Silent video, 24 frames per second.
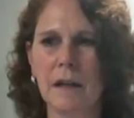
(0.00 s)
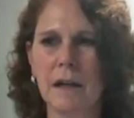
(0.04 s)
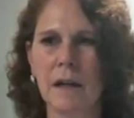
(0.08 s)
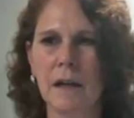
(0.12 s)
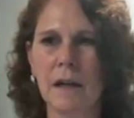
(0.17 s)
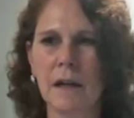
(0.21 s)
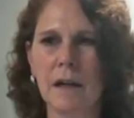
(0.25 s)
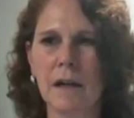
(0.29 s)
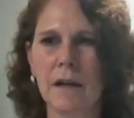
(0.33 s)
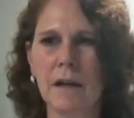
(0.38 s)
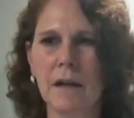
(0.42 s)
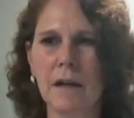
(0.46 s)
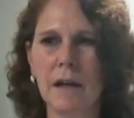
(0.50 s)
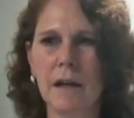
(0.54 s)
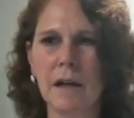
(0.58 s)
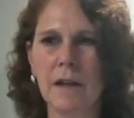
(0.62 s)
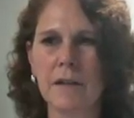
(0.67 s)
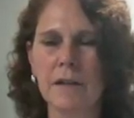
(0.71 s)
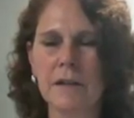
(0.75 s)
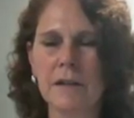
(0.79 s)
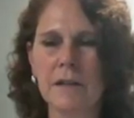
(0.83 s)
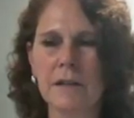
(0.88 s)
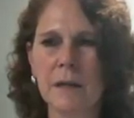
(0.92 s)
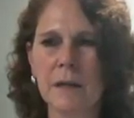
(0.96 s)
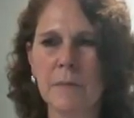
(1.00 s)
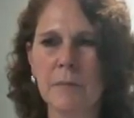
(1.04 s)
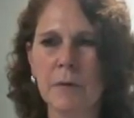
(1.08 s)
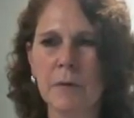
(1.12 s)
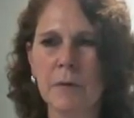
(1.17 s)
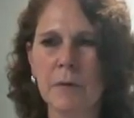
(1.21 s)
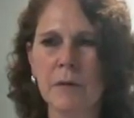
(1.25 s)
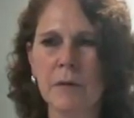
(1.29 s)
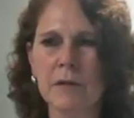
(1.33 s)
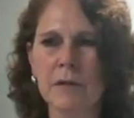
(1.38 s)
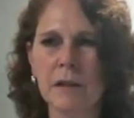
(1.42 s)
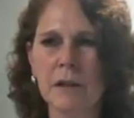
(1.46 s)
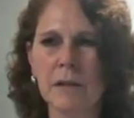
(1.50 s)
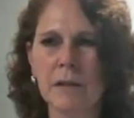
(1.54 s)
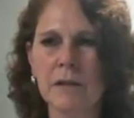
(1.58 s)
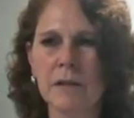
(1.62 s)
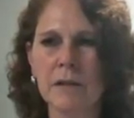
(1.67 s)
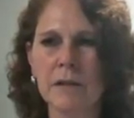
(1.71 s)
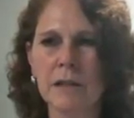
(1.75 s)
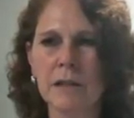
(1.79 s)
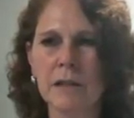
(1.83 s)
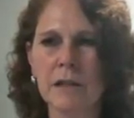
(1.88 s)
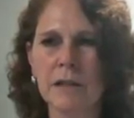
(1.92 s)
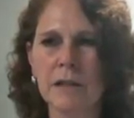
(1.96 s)
lot. Healthy sleep promotes
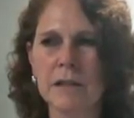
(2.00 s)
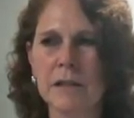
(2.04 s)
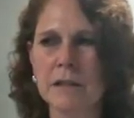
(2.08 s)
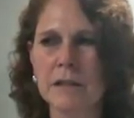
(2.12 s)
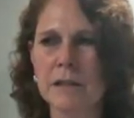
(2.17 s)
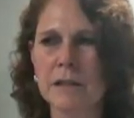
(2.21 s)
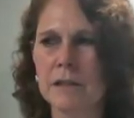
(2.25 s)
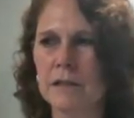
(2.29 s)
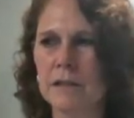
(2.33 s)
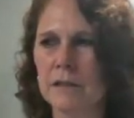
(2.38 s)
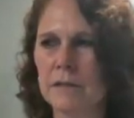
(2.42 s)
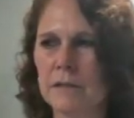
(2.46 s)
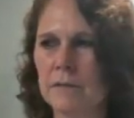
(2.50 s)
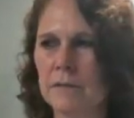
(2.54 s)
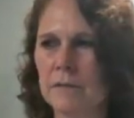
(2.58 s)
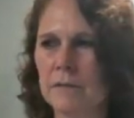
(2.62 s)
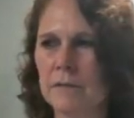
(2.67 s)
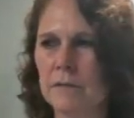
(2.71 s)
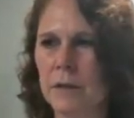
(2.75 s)
alertness.